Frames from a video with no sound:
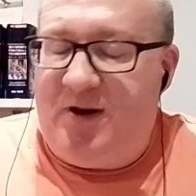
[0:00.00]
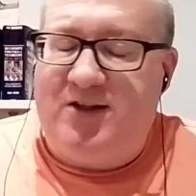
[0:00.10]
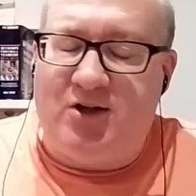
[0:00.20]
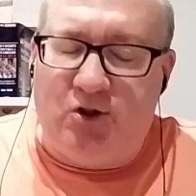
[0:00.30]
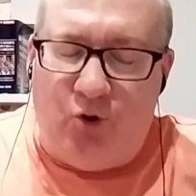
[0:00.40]
But it
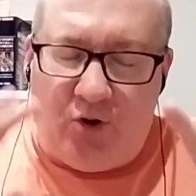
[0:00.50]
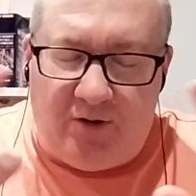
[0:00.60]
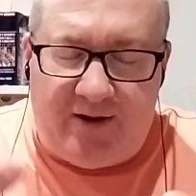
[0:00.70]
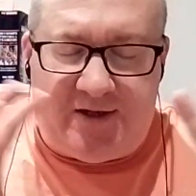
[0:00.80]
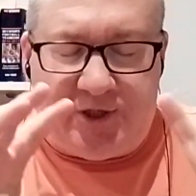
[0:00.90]
did look
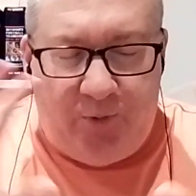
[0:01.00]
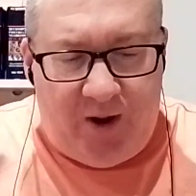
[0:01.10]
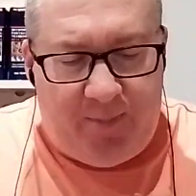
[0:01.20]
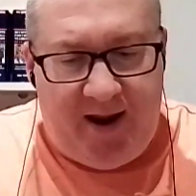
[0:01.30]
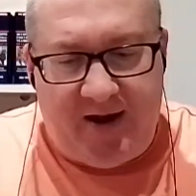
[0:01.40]
like
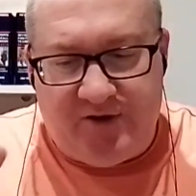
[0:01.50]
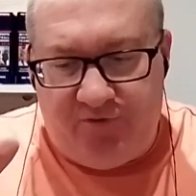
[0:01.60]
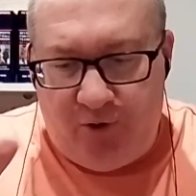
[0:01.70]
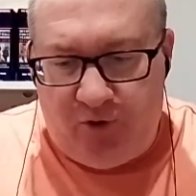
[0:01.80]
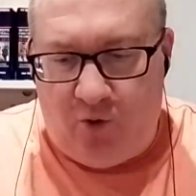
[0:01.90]
square pegs and
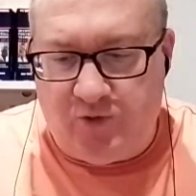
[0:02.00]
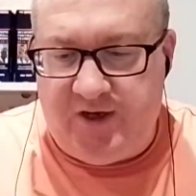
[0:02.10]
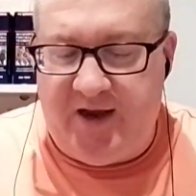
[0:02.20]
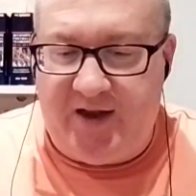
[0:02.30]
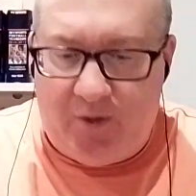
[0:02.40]
round holes
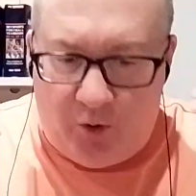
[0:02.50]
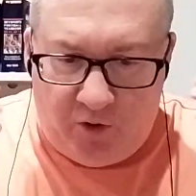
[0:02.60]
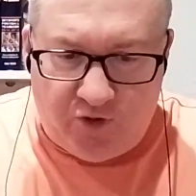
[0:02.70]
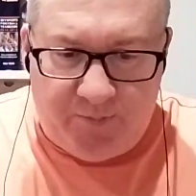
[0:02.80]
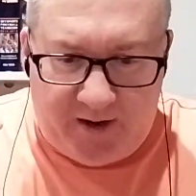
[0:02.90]
again. And one
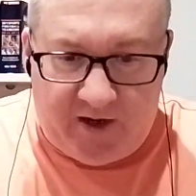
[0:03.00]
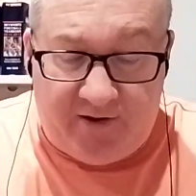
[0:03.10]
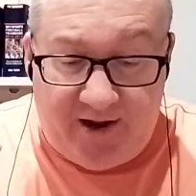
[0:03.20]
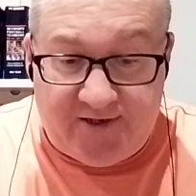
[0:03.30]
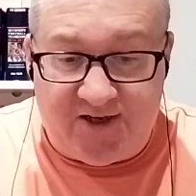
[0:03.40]
of those big
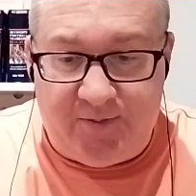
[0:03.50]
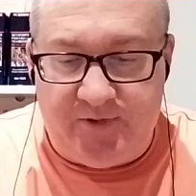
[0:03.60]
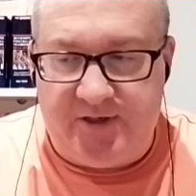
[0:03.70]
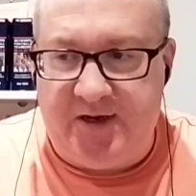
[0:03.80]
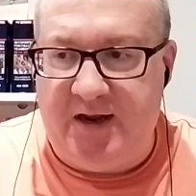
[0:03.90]

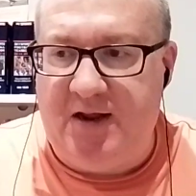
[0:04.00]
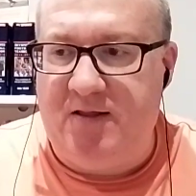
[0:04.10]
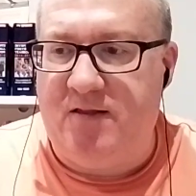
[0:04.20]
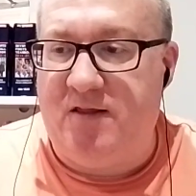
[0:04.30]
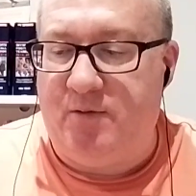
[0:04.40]
criticisms
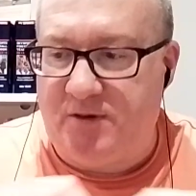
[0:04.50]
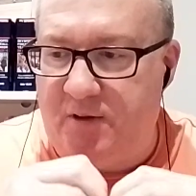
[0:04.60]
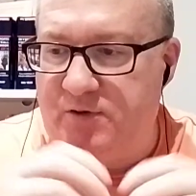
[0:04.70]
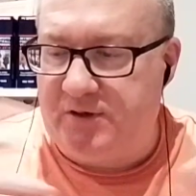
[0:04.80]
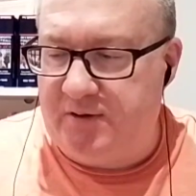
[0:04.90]

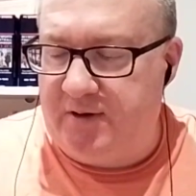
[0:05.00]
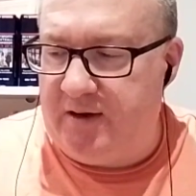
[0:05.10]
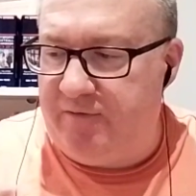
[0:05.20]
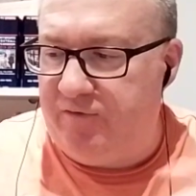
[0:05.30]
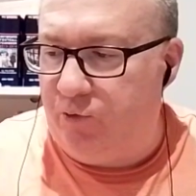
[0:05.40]
that was
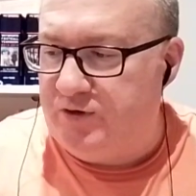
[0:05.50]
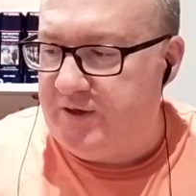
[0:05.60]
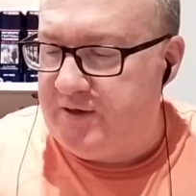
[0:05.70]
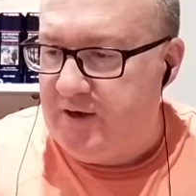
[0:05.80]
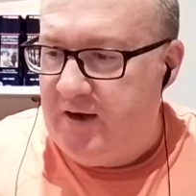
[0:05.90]
getting
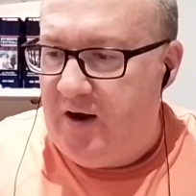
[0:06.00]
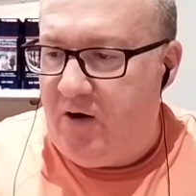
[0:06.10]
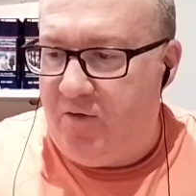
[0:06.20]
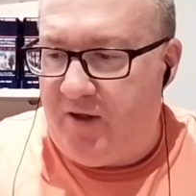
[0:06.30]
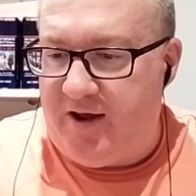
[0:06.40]
floated
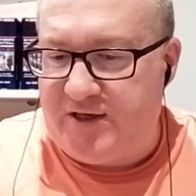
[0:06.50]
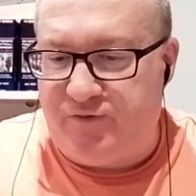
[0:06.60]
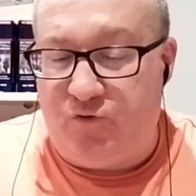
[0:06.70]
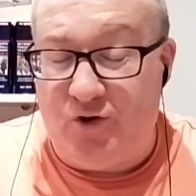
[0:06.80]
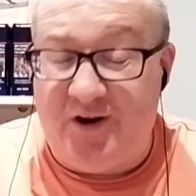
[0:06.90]
over the last
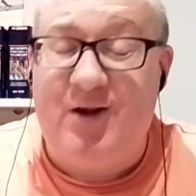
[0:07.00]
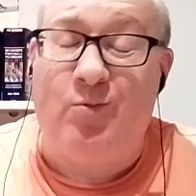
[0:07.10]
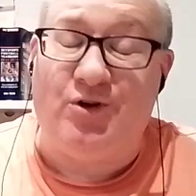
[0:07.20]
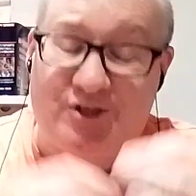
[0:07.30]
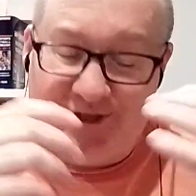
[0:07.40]
fortnight
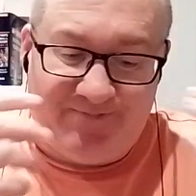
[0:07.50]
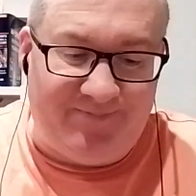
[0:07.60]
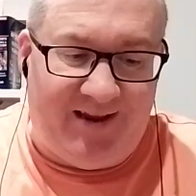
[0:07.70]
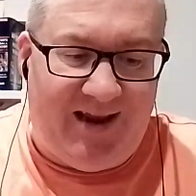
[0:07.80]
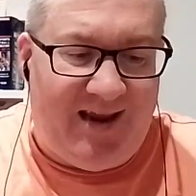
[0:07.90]
was
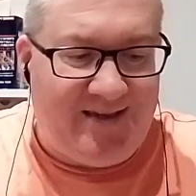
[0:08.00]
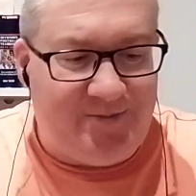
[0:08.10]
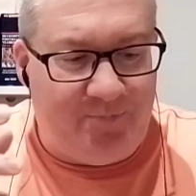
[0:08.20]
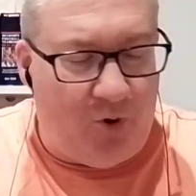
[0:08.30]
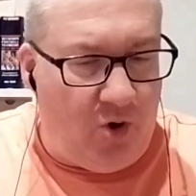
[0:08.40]
he's
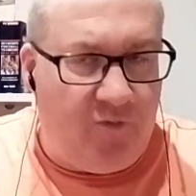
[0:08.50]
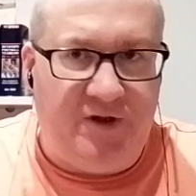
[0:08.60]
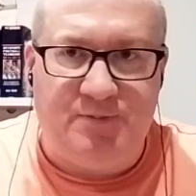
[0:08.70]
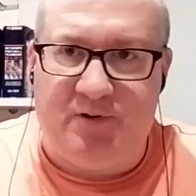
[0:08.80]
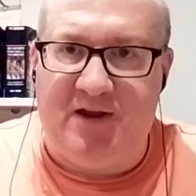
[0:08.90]
bought all
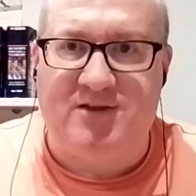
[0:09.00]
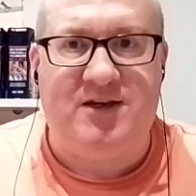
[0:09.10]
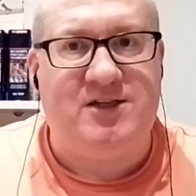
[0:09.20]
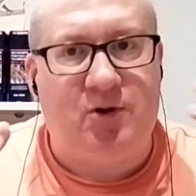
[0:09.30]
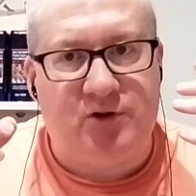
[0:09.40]
these players and
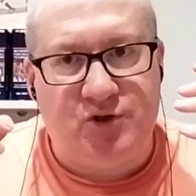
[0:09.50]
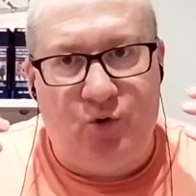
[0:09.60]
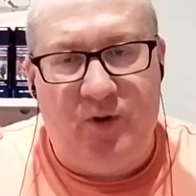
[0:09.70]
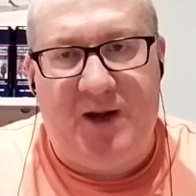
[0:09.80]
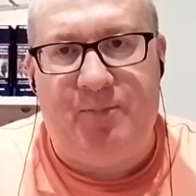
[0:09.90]
he still doesn't
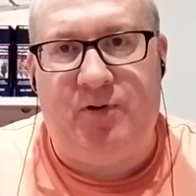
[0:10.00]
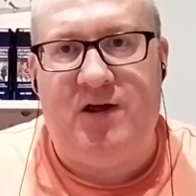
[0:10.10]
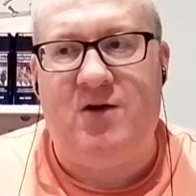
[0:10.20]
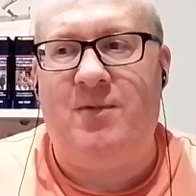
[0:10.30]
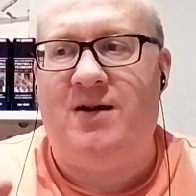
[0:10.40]
know how to
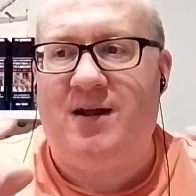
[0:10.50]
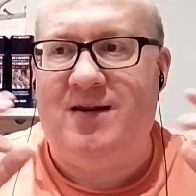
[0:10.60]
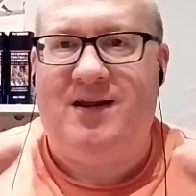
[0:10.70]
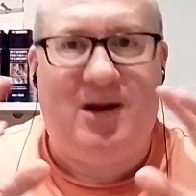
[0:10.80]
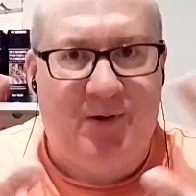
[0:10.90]
play them. And
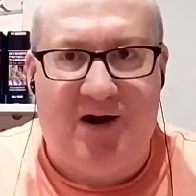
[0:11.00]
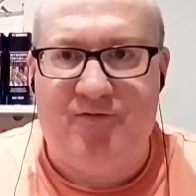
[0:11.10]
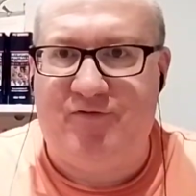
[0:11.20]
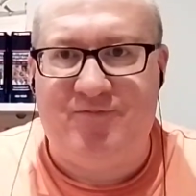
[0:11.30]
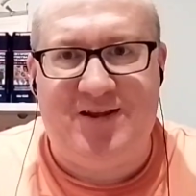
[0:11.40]
then here we
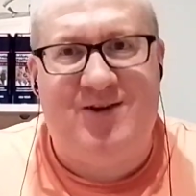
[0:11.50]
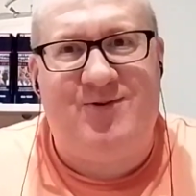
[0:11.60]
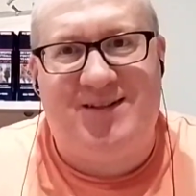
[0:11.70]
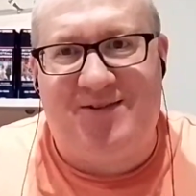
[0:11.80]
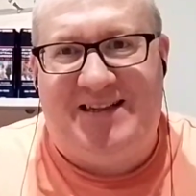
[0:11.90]
have
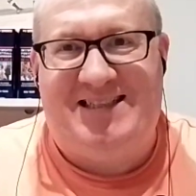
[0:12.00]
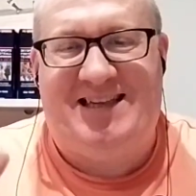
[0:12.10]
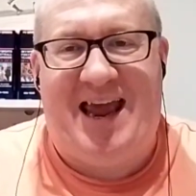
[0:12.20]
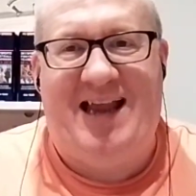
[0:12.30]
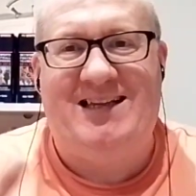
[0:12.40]
these
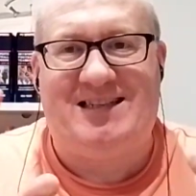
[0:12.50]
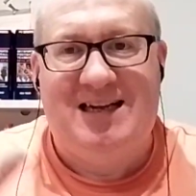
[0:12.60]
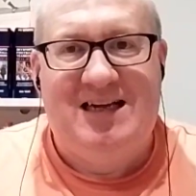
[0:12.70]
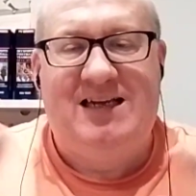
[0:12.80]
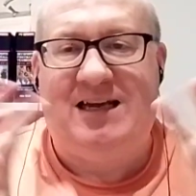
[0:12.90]
tens
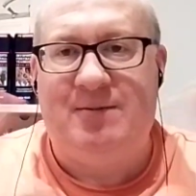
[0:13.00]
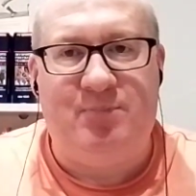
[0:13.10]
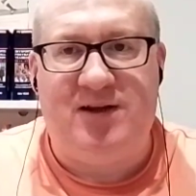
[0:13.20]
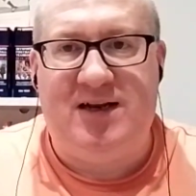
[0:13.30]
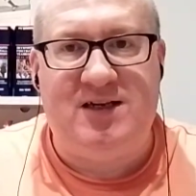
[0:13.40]
getting
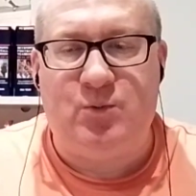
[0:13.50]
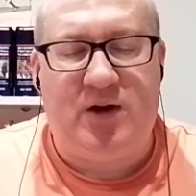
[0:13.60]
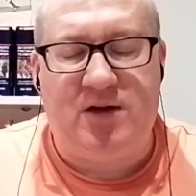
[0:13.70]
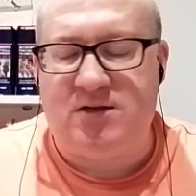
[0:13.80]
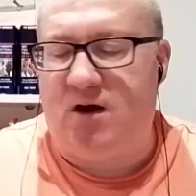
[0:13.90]
played as
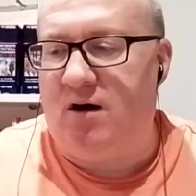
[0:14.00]
wingers.